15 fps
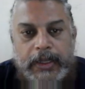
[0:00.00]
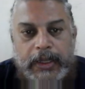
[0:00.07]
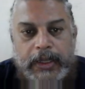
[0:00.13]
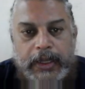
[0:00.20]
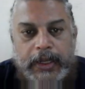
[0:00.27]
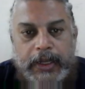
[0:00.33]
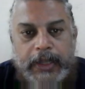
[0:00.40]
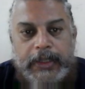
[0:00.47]

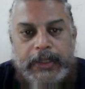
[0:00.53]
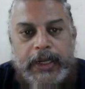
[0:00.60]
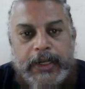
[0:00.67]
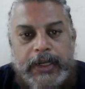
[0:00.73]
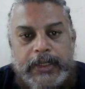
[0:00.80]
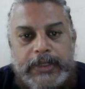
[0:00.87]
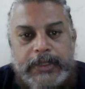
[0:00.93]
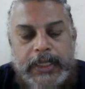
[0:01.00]
In the
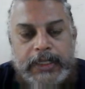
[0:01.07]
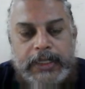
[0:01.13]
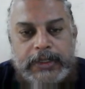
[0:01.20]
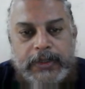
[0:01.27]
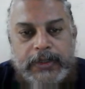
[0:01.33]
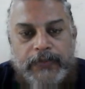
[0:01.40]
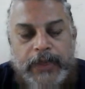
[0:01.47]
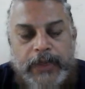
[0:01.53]
later stage,
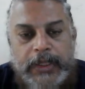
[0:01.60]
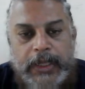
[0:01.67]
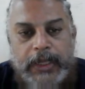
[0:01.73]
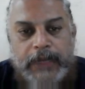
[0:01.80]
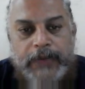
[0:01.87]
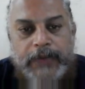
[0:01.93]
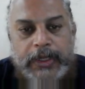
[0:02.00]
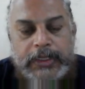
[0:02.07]
when the
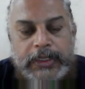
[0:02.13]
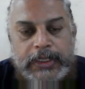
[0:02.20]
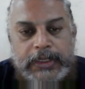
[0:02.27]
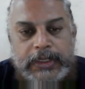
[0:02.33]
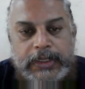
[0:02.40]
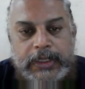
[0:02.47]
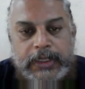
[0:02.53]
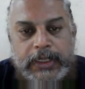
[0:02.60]
liver
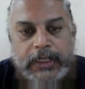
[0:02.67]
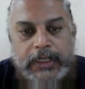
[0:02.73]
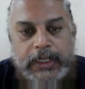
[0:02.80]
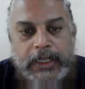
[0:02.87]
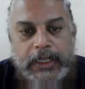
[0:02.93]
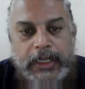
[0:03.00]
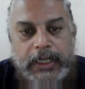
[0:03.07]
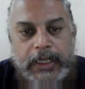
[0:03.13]
disease
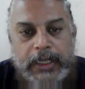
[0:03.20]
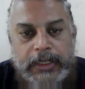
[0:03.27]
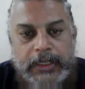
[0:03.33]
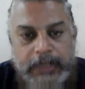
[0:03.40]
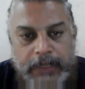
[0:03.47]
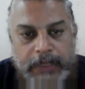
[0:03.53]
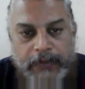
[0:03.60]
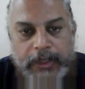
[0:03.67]
is
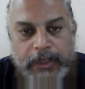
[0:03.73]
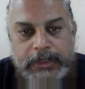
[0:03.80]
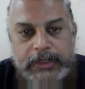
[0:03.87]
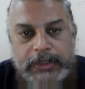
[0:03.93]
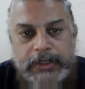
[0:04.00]
advanced,